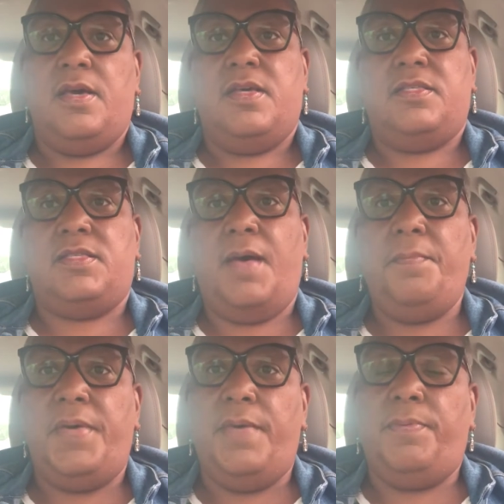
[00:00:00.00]
Some
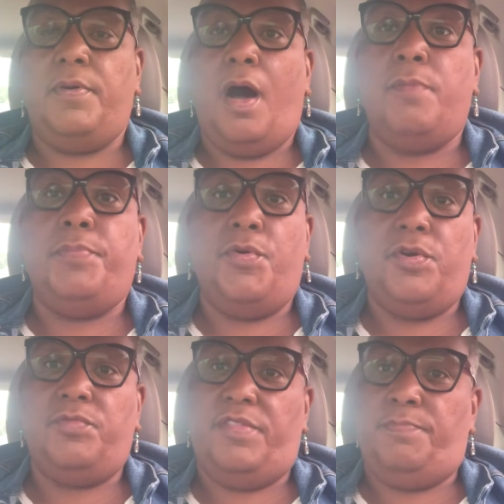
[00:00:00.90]
people
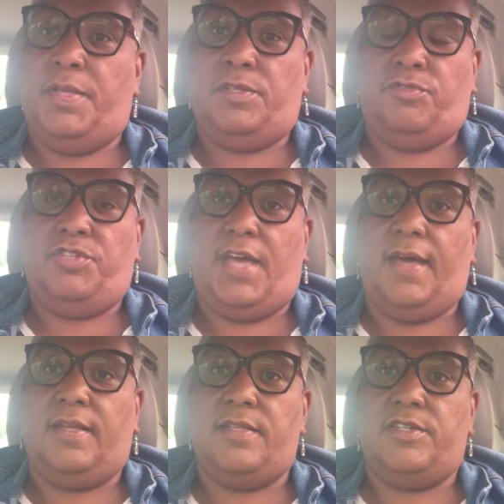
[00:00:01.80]
born with mental
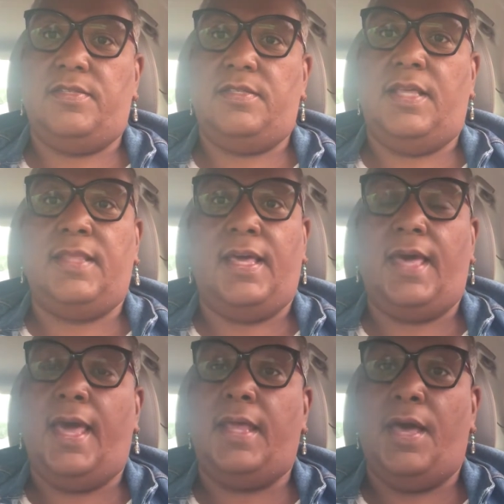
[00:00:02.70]
challenges and they
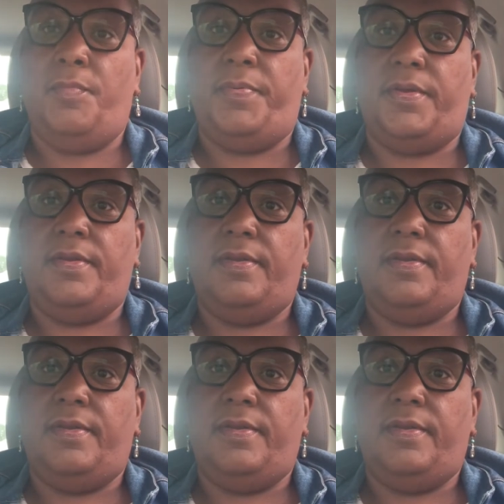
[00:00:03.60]
can't help it.